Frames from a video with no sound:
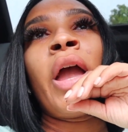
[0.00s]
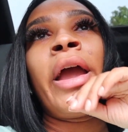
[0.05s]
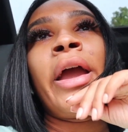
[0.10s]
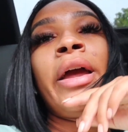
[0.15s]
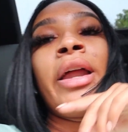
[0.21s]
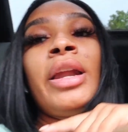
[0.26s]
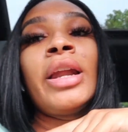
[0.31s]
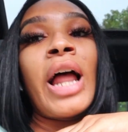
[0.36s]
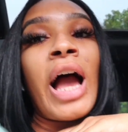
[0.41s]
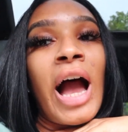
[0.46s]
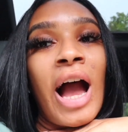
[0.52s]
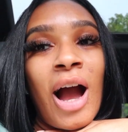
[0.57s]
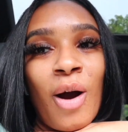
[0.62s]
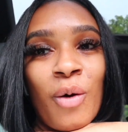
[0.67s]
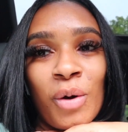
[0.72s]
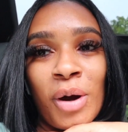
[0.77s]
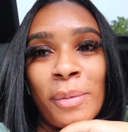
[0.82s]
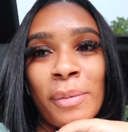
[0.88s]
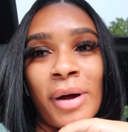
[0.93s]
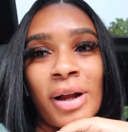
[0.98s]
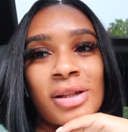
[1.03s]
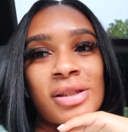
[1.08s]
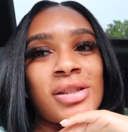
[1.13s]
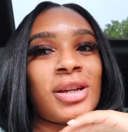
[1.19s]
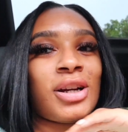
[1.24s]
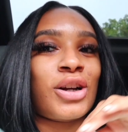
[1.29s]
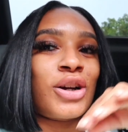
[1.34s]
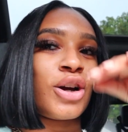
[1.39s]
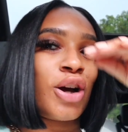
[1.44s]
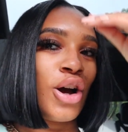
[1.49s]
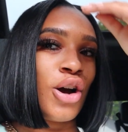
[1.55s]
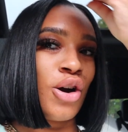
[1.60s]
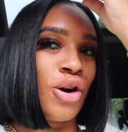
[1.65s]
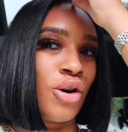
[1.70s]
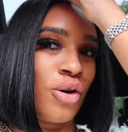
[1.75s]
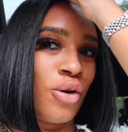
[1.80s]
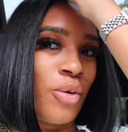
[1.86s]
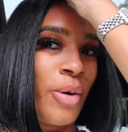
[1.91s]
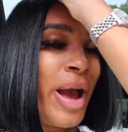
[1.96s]
And now we're about to
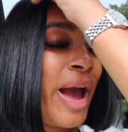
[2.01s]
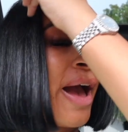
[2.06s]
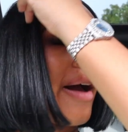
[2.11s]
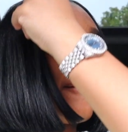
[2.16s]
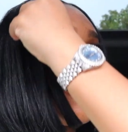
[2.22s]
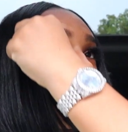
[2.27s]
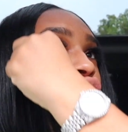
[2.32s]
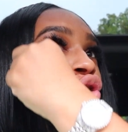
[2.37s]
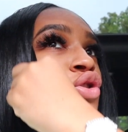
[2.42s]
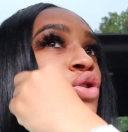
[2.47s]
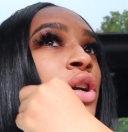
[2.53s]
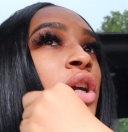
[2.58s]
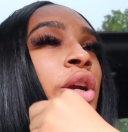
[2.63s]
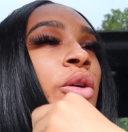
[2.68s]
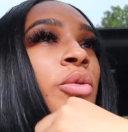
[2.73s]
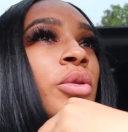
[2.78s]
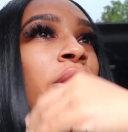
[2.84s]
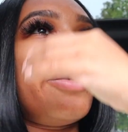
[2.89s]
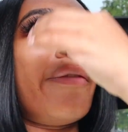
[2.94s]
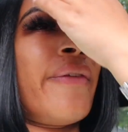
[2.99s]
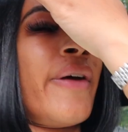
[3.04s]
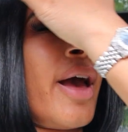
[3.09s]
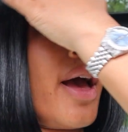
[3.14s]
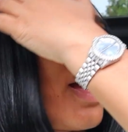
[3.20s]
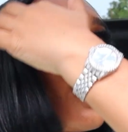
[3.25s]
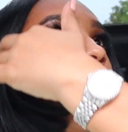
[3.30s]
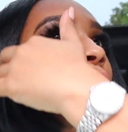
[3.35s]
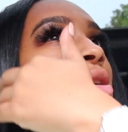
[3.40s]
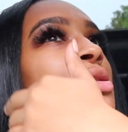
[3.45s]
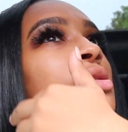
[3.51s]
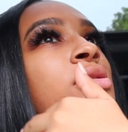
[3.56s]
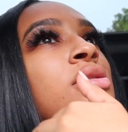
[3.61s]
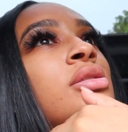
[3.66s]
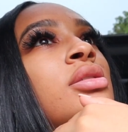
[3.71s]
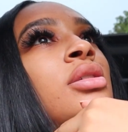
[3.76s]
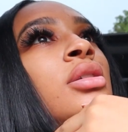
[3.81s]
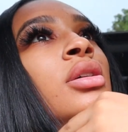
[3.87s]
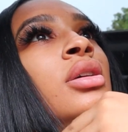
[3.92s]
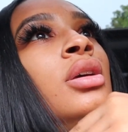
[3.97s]
go have a drink really fast.
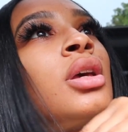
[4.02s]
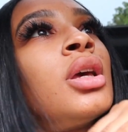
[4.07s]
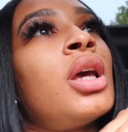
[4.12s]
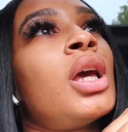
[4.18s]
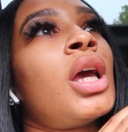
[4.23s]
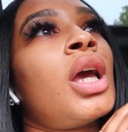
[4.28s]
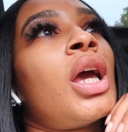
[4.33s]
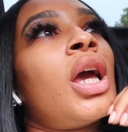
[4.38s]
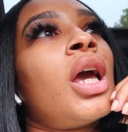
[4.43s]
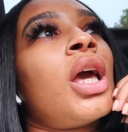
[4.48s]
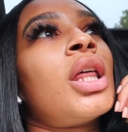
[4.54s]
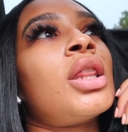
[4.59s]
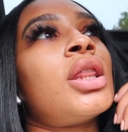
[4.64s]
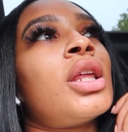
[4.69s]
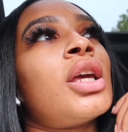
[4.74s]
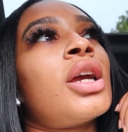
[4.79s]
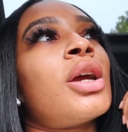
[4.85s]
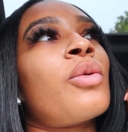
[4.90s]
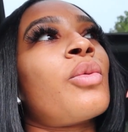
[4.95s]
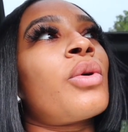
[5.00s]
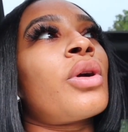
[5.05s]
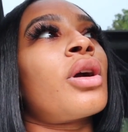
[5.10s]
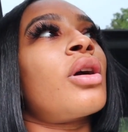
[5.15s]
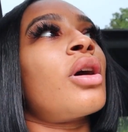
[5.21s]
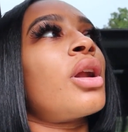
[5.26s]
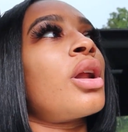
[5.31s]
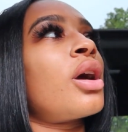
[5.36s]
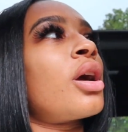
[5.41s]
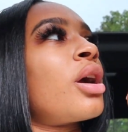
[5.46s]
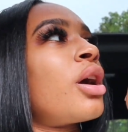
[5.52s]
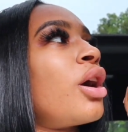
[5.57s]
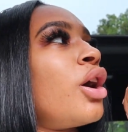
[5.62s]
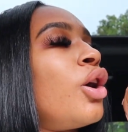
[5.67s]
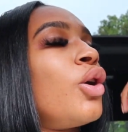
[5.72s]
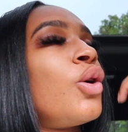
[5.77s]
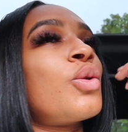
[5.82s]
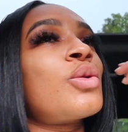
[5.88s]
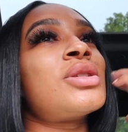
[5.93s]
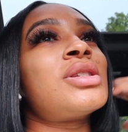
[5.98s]
And then we're gonna
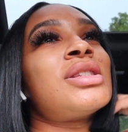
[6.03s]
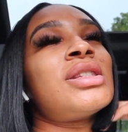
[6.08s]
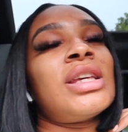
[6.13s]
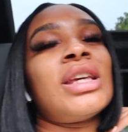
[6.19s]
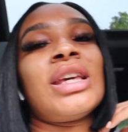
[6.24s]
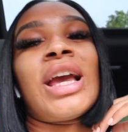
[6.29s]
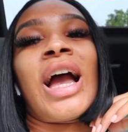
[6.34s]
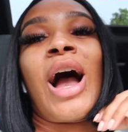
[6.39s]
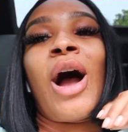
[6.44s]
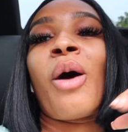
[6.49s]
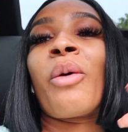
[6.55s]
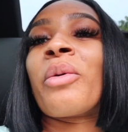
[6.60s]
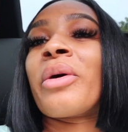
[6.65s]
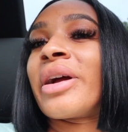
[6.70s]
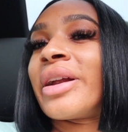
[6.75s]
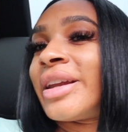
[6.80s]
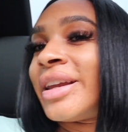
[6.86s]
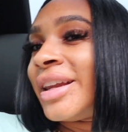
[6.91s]
go see our